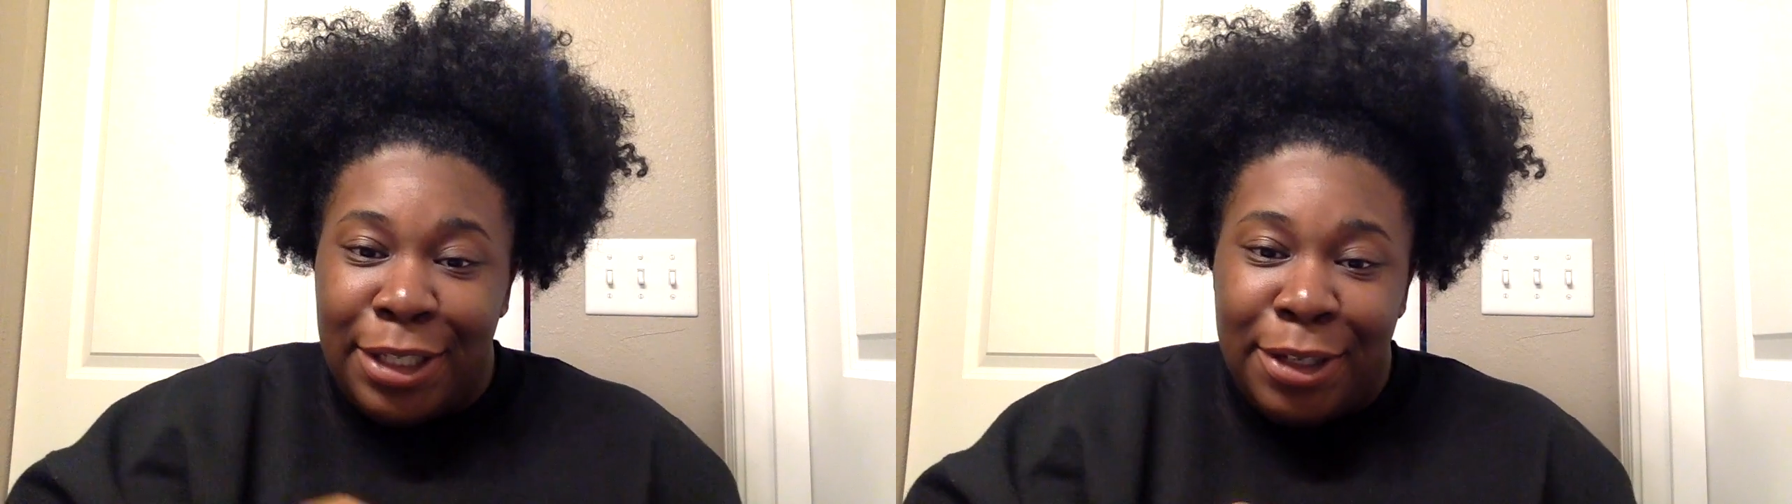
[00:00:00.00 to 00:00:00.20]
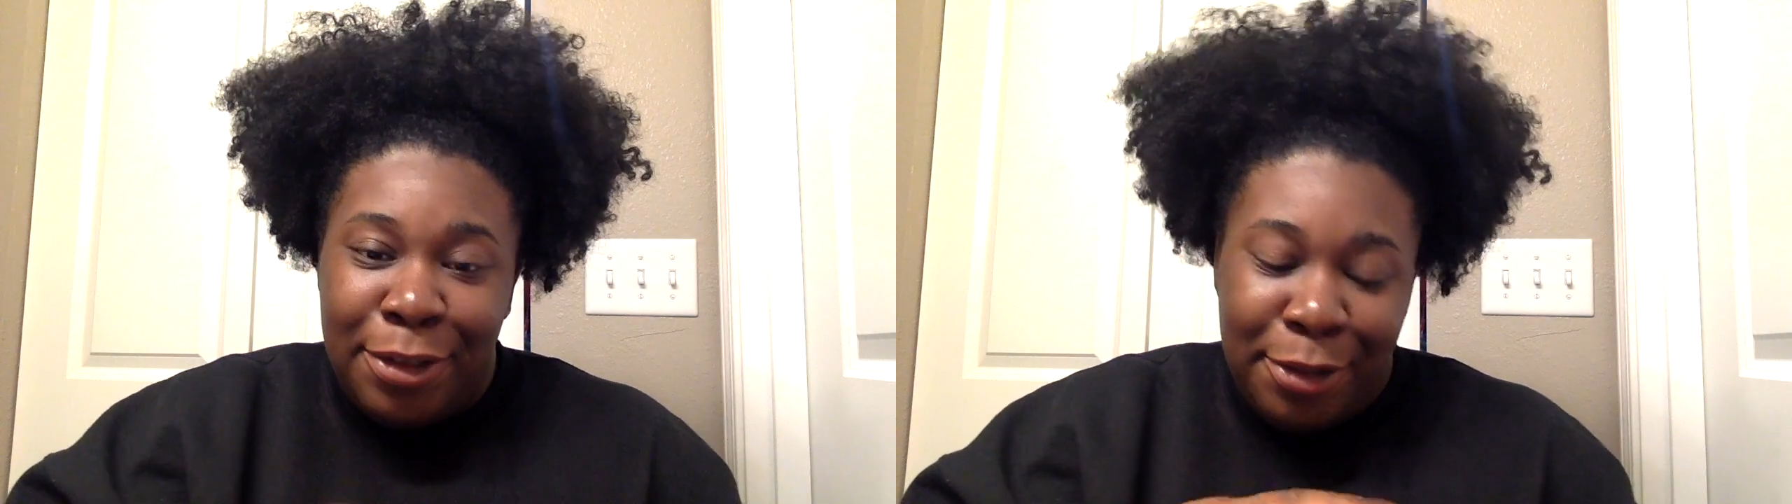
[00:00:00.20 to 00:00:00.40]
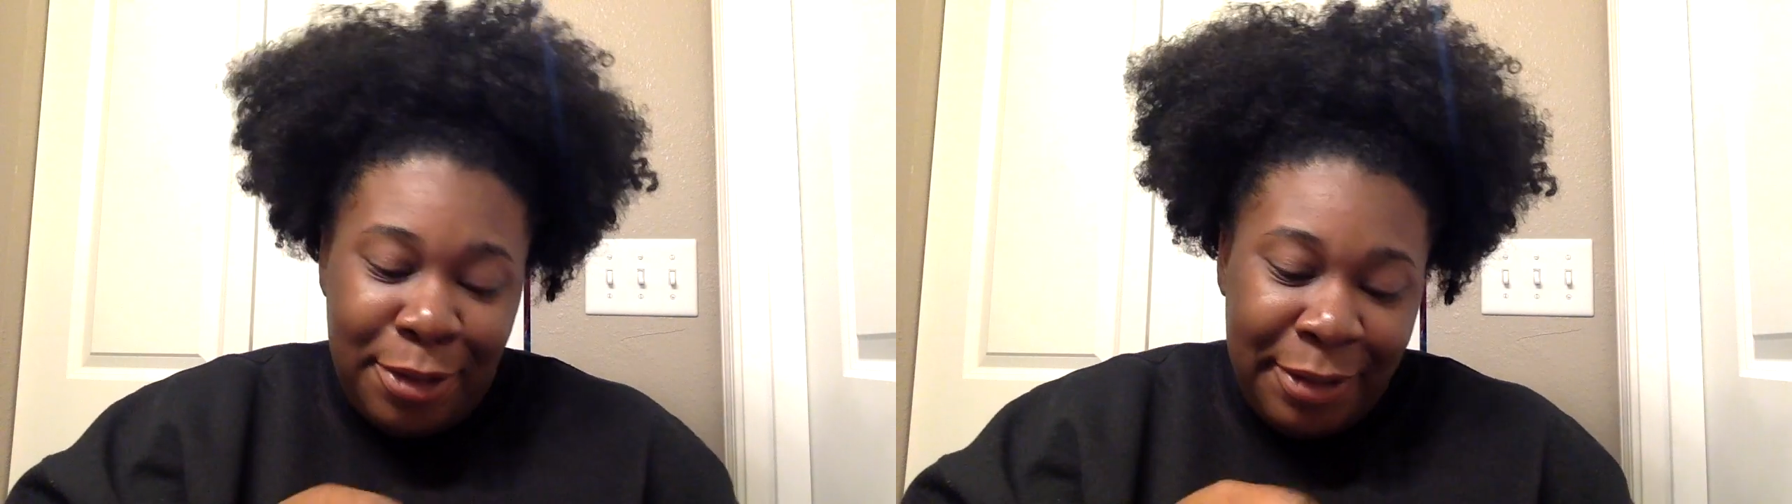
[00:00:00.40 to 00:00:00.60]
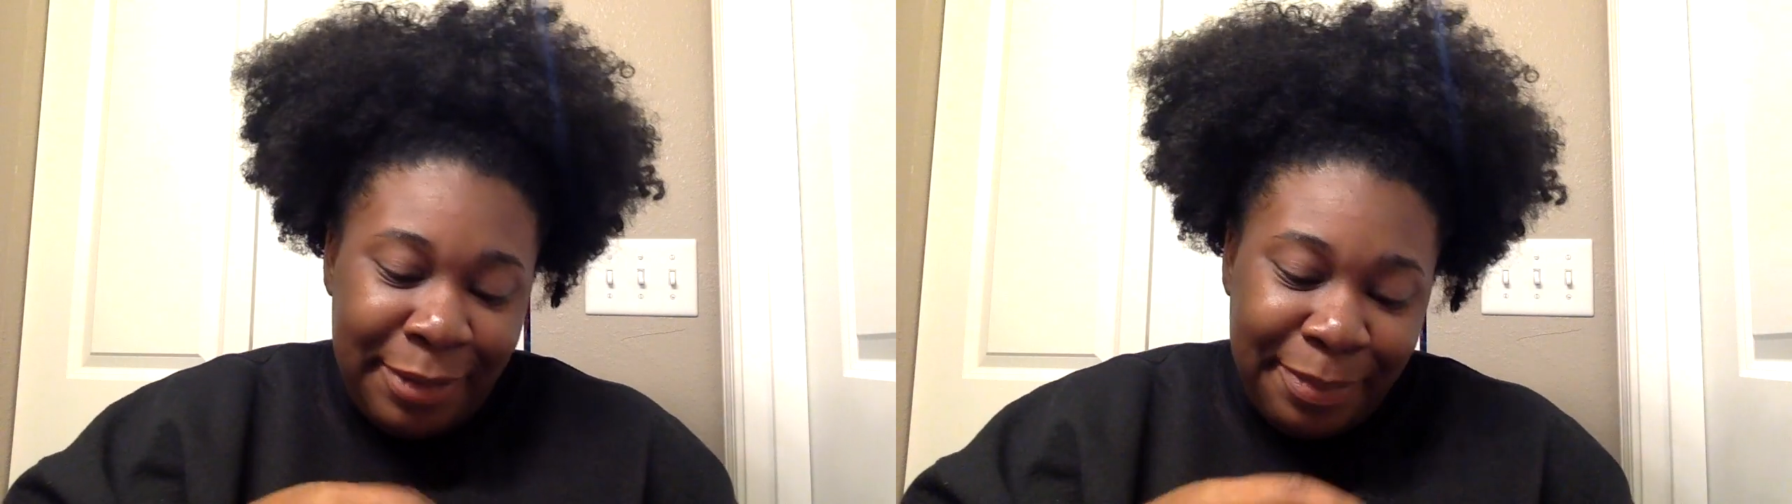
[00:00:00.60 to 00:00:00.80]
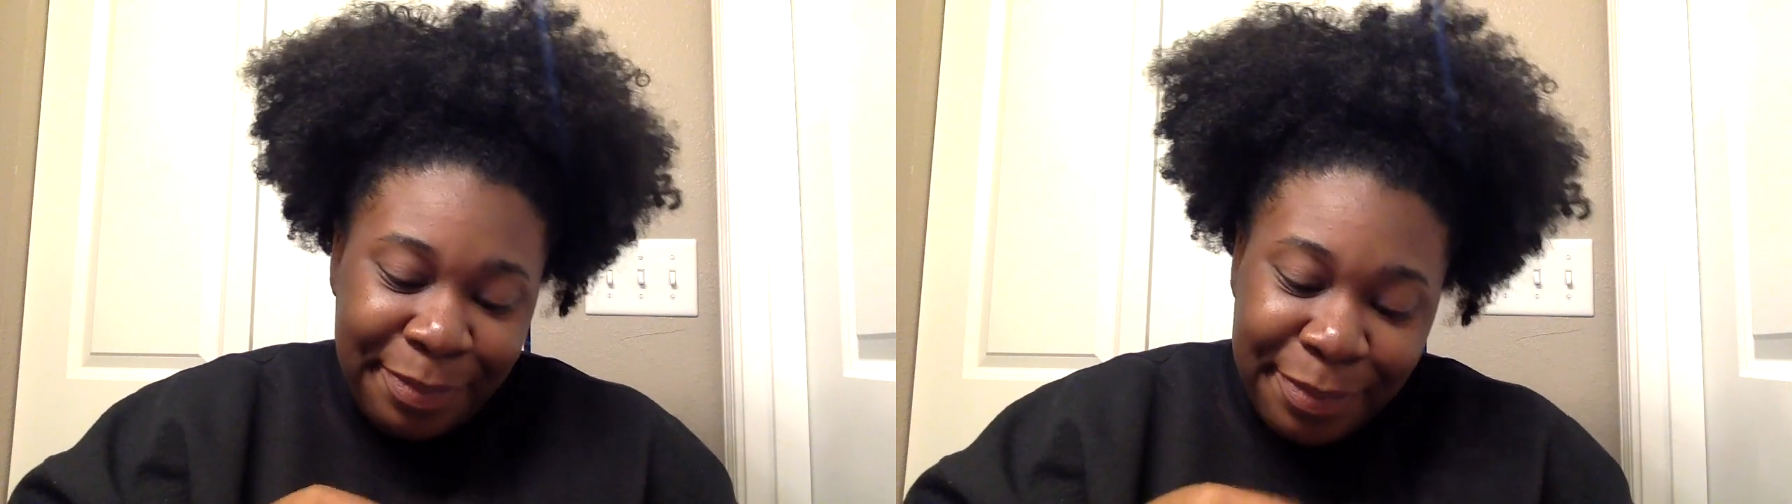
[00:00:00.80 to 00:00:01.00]
soon.
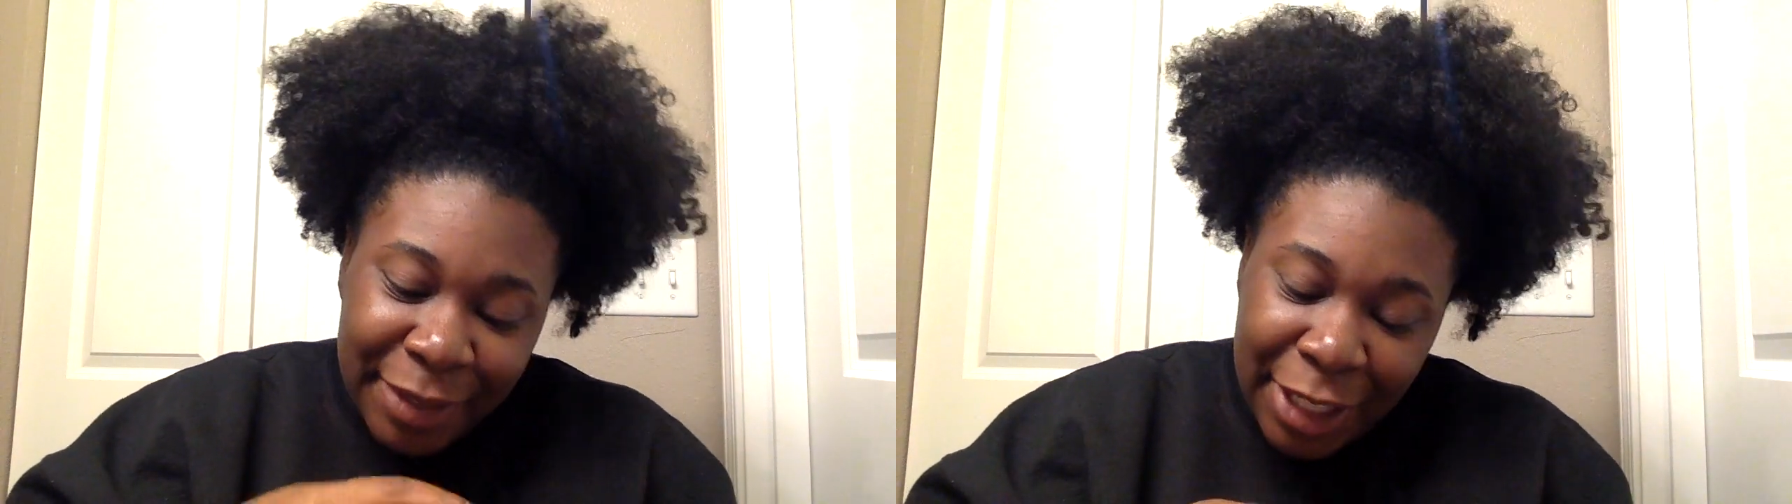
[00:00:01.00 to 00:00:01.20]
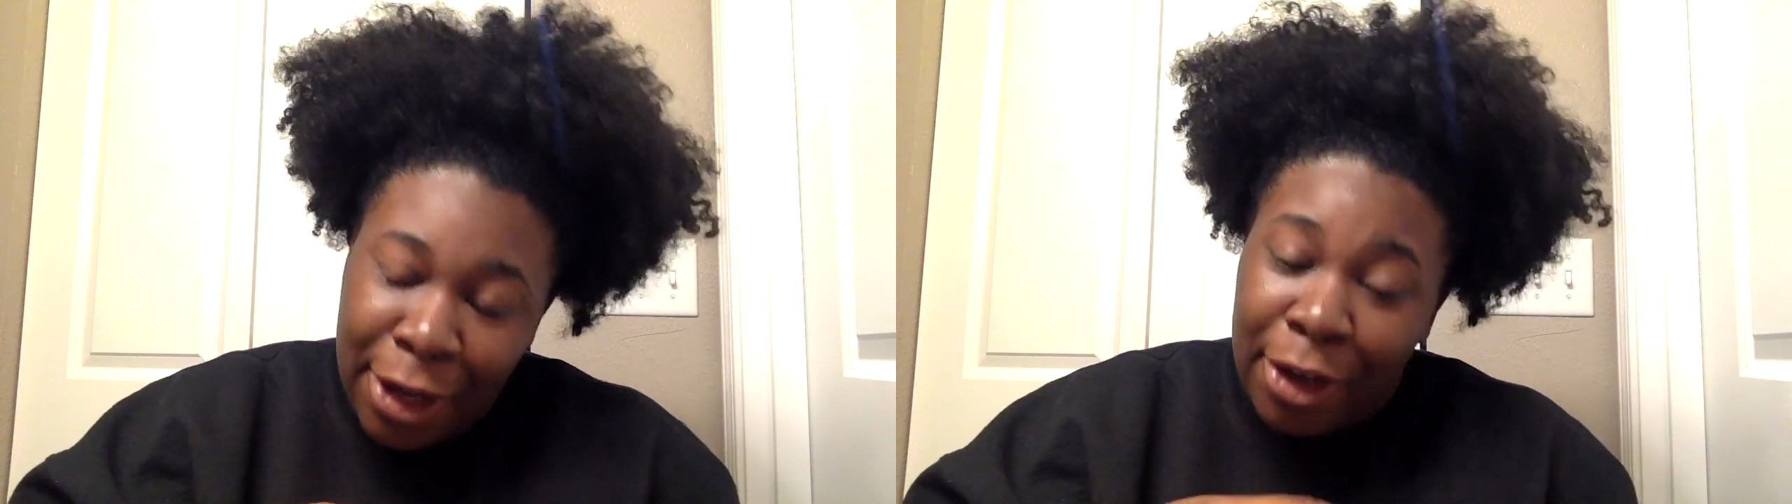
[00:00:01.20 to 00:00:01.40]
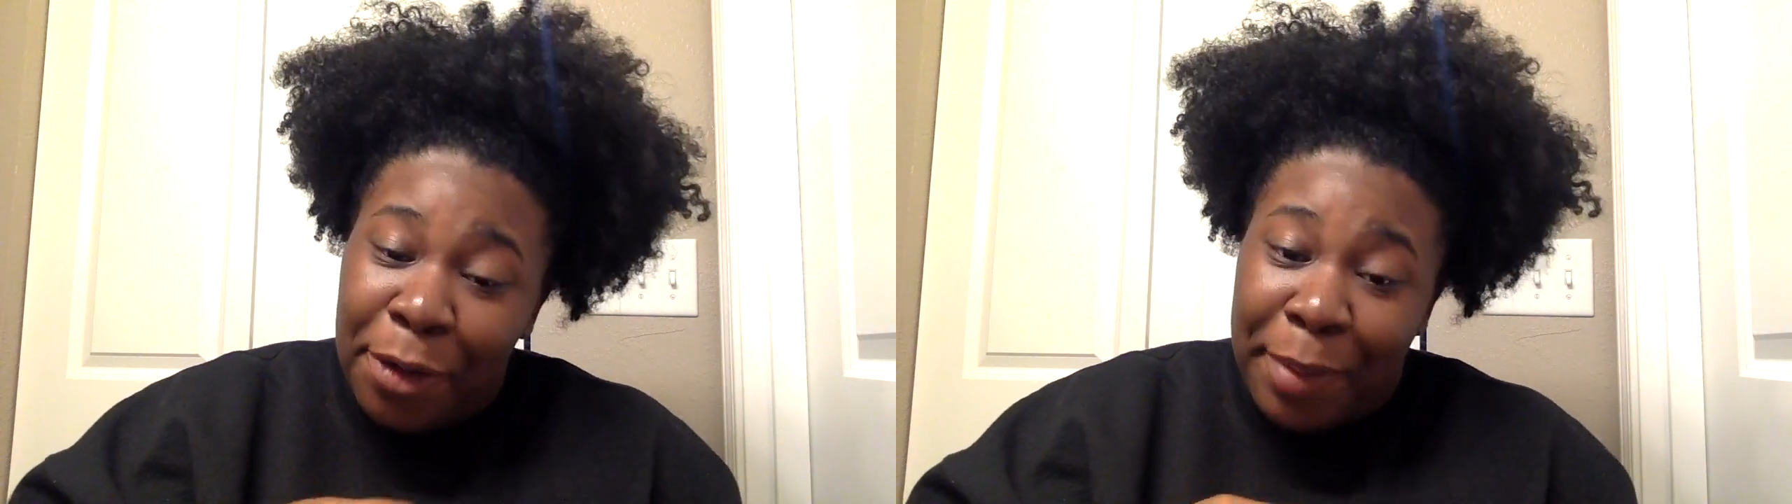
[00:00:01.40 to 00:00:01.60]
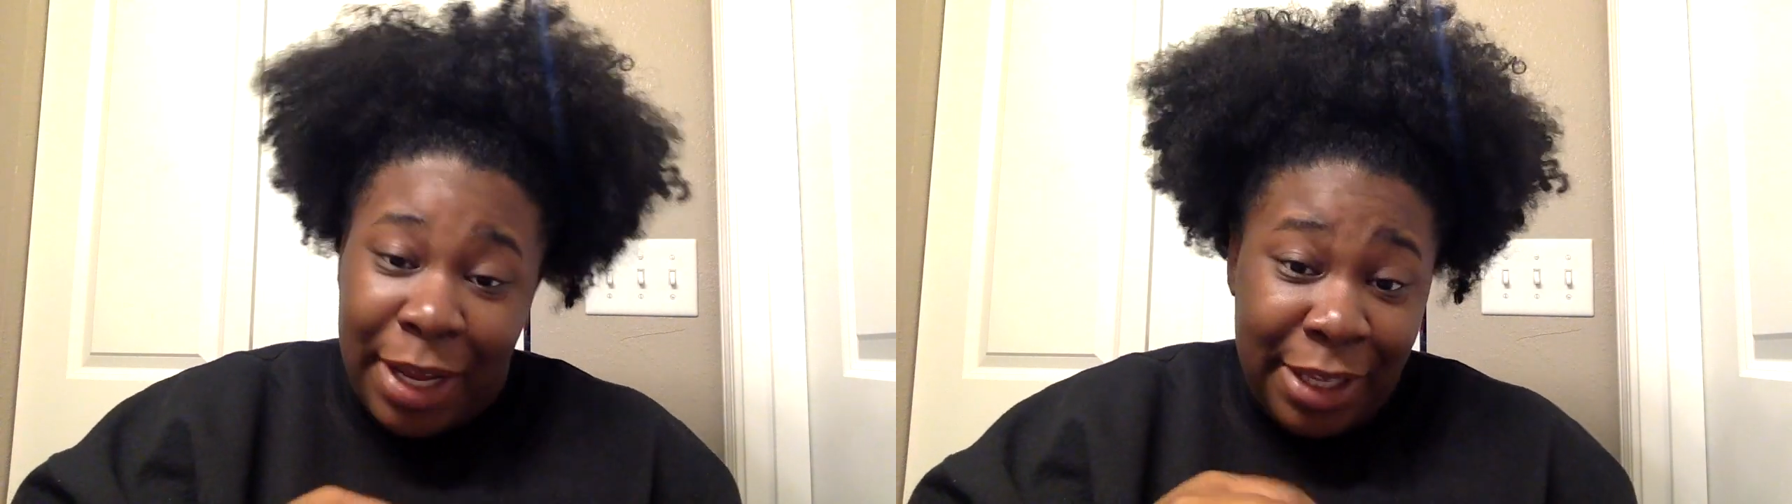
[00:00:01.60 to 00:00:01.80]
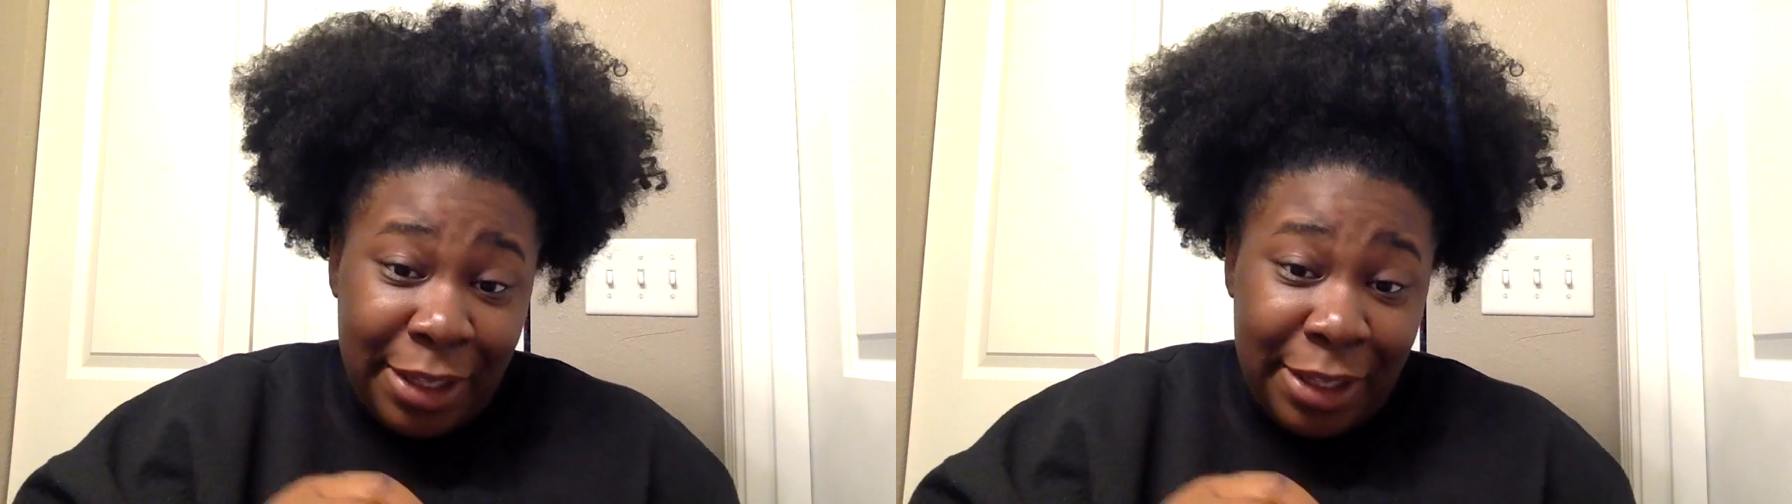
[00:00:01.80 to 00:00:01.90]
Y'all know my